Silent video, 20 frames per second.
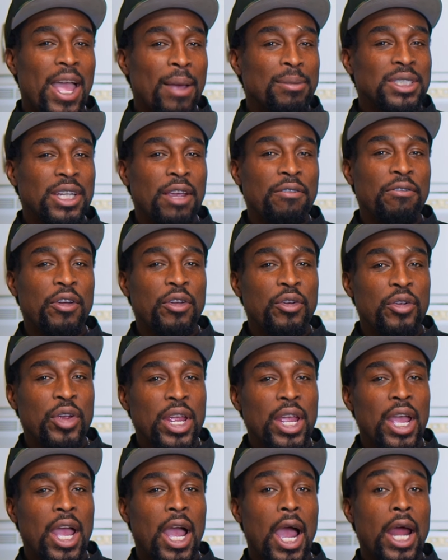am Chef
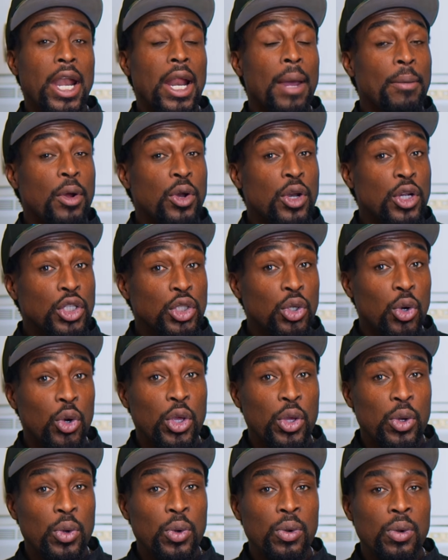Henry and I'm gonna show
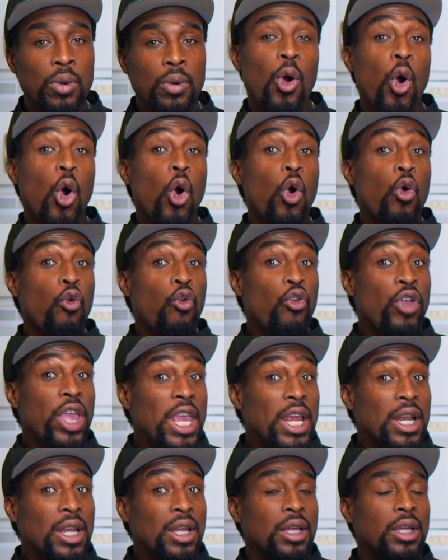you how
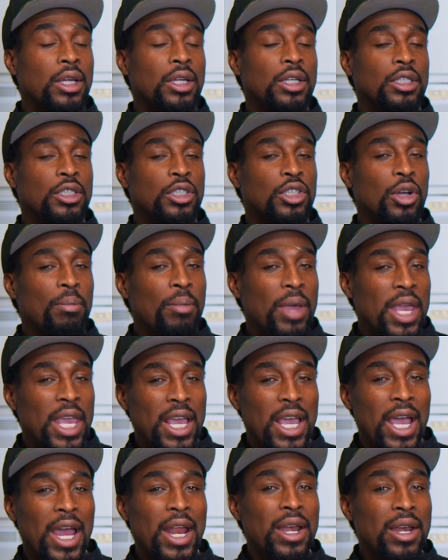real
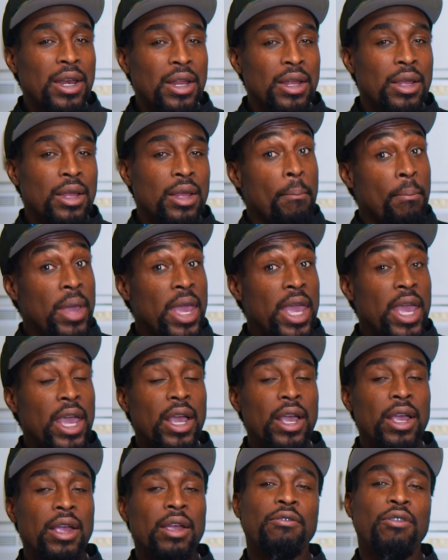Jamaican
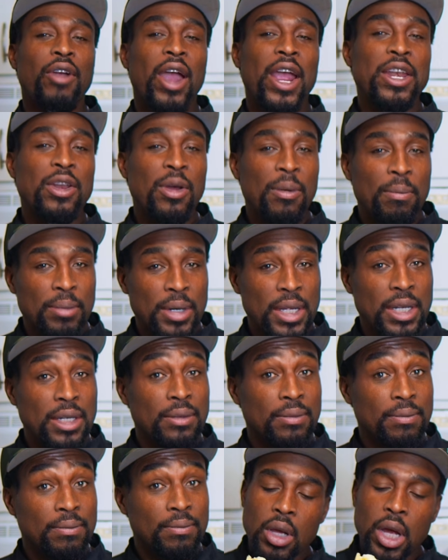make fried dumpling.
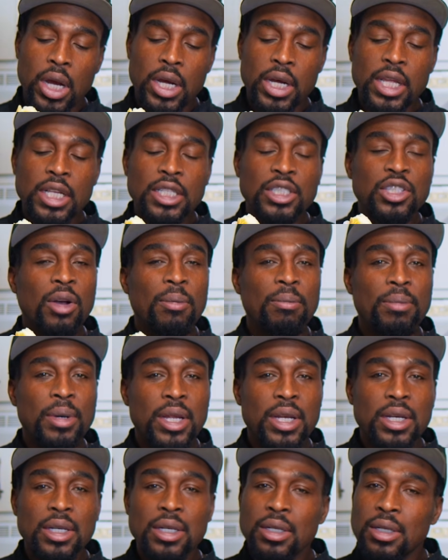And these
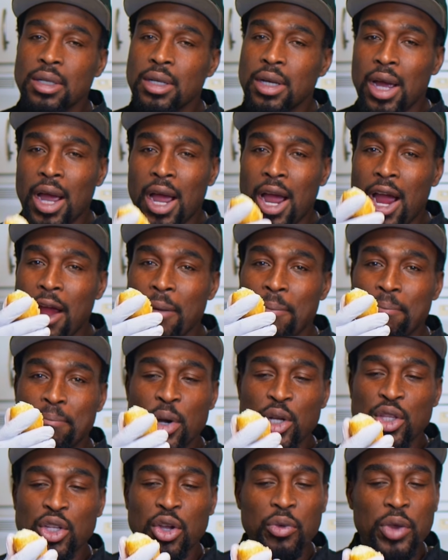dumplings are
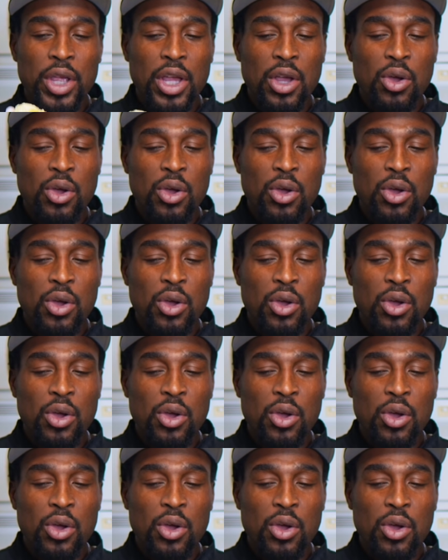buttery